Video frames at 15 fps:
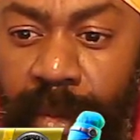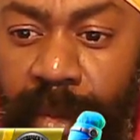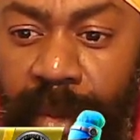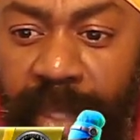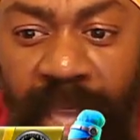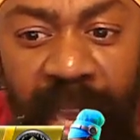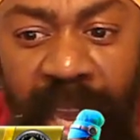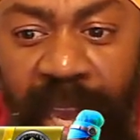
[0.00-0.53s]

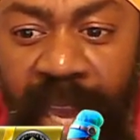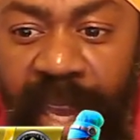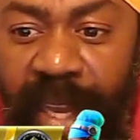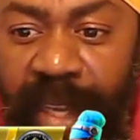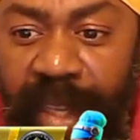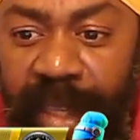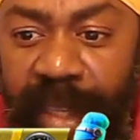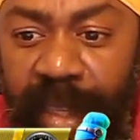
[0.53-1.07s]
Yeah,
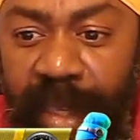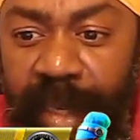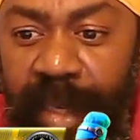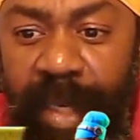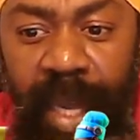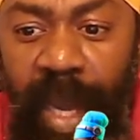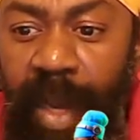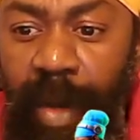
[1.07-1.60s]

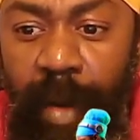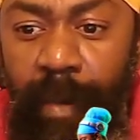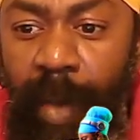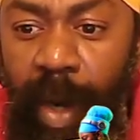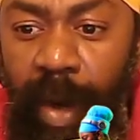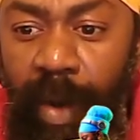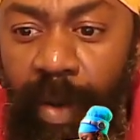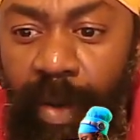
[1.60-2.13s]
now go
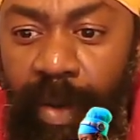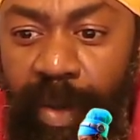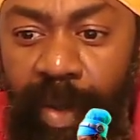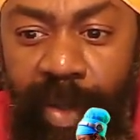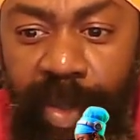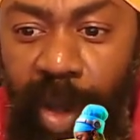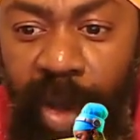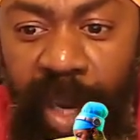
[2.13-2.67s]
bow
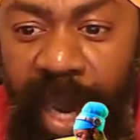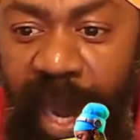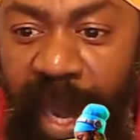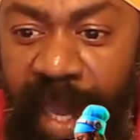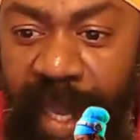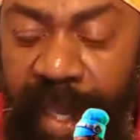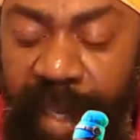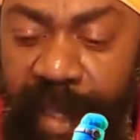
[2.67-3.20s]
to no
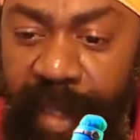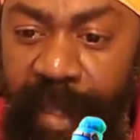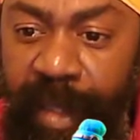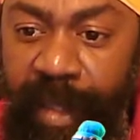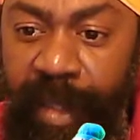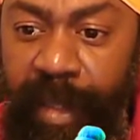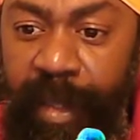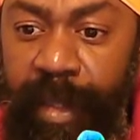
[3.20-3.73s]
guy.
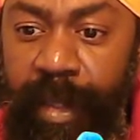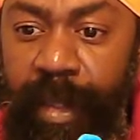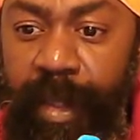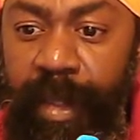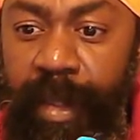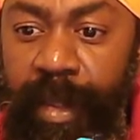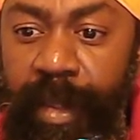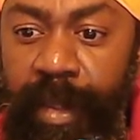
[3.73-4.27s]

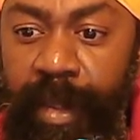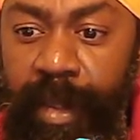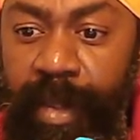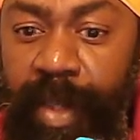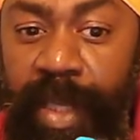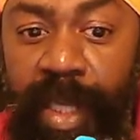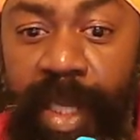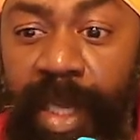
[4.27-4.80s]

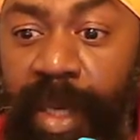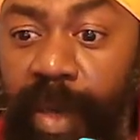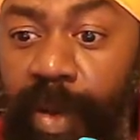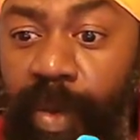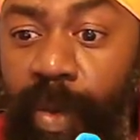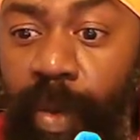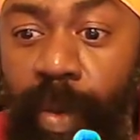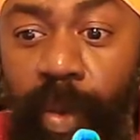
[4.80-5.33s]
No
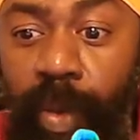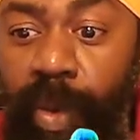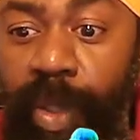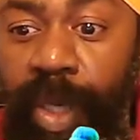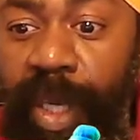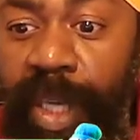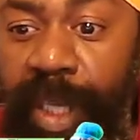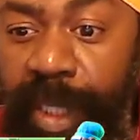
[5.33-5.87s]
care who
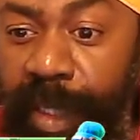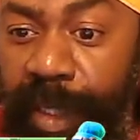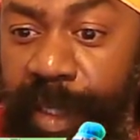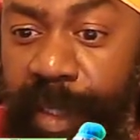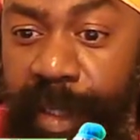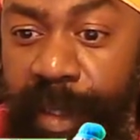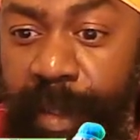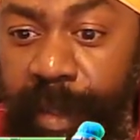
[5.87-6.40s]
you
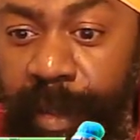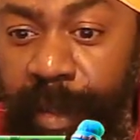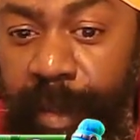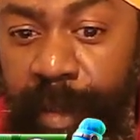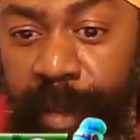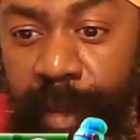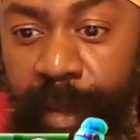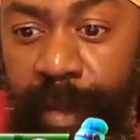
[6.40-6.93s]
is.
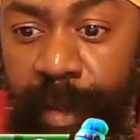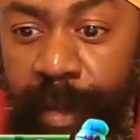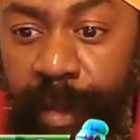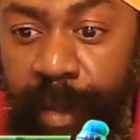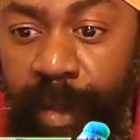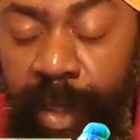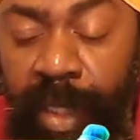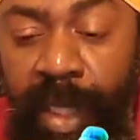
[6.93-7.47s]

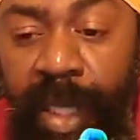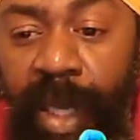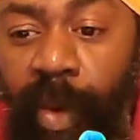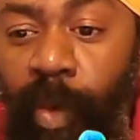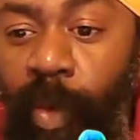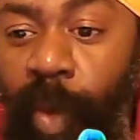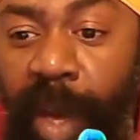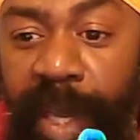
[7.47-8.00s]
No
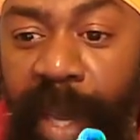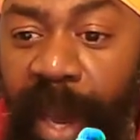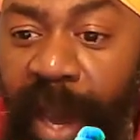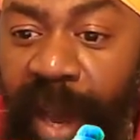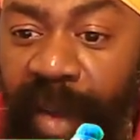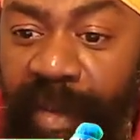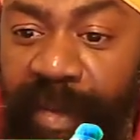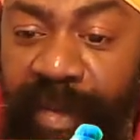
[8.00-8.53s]
care what you have.